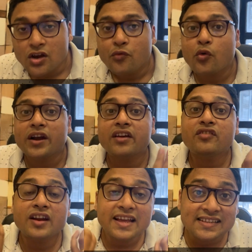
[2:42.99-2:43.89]

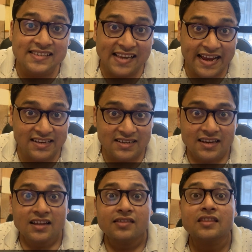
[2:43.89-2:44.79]
whatever insight
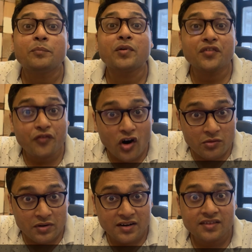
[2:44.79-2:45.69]
the
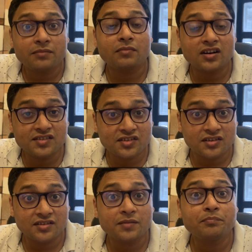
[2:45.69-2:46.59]
performer, the master,
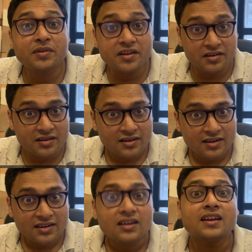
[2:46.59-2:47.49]
the peer
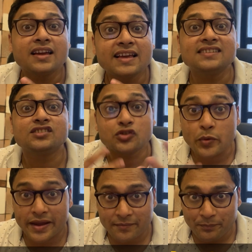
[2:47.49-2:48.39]
is doing.